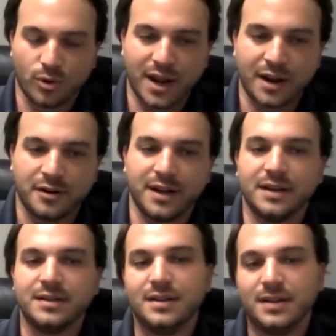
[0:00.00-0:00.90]

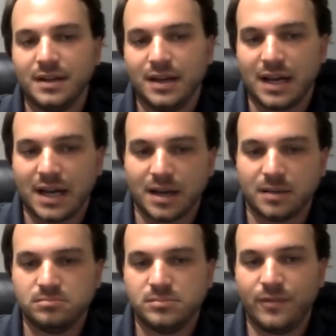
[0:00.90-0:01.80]
area,
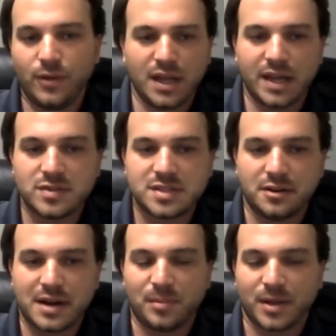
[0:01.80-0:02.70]
if you can give us
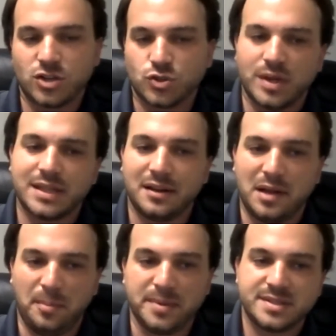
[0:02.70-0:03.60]
your application rate, that'll
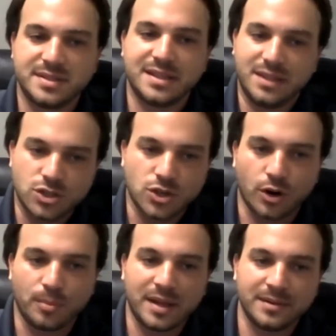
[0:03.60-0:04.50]
help us
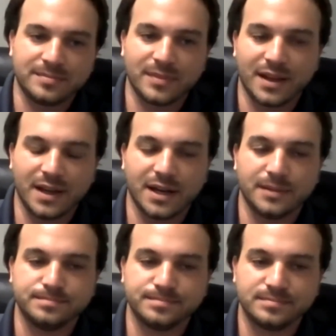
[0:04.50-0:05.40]
determine how
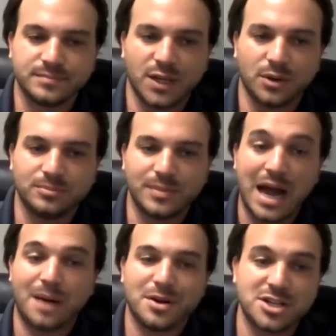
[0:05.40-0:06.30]

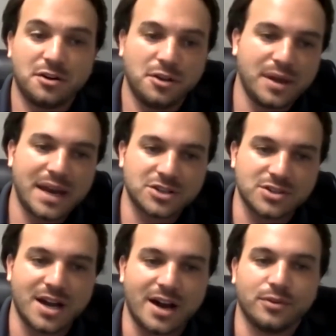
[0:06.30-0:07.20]
much area you can
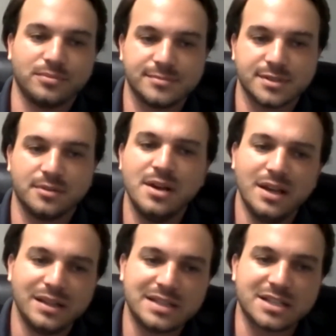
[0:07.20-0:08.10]
actually cover. So
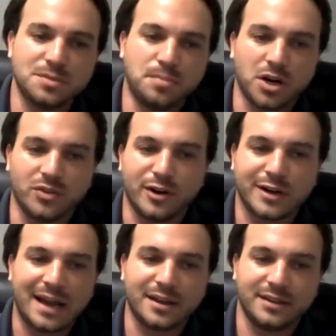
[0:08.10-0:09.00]
it's actually part of our
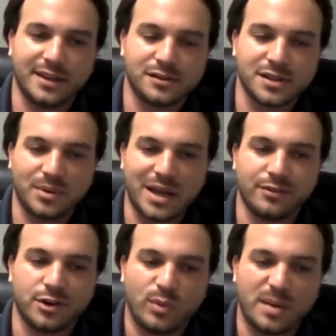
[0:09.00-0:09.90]
calculator that we have
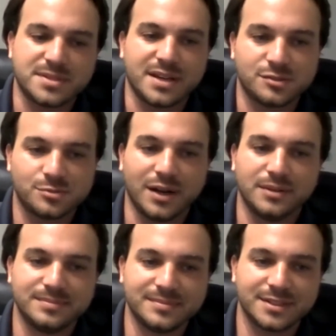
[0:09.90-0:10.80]
on our website as well.
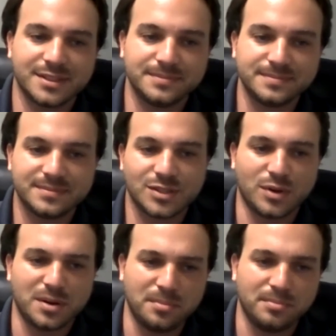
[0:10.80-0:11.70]
Just
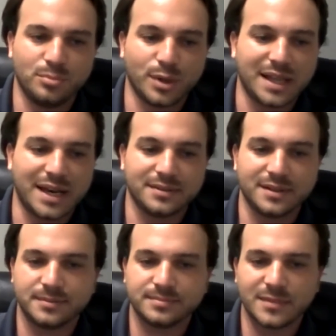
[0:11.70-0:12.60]
wanted to bring that out
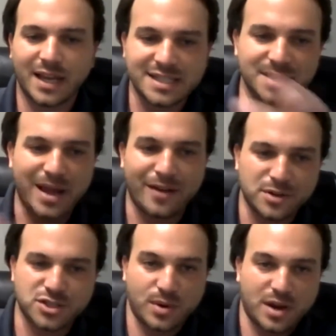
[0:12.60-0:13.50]
there. And I see we have a
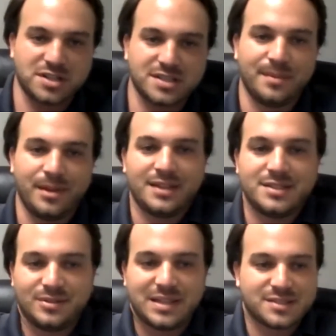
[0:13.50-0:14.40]
bunch of questions coming in
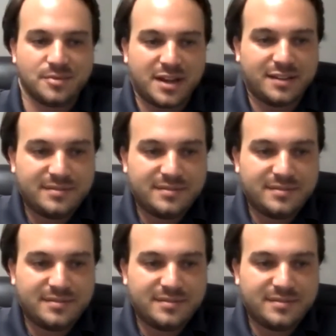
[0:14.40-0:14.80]
too. That's great.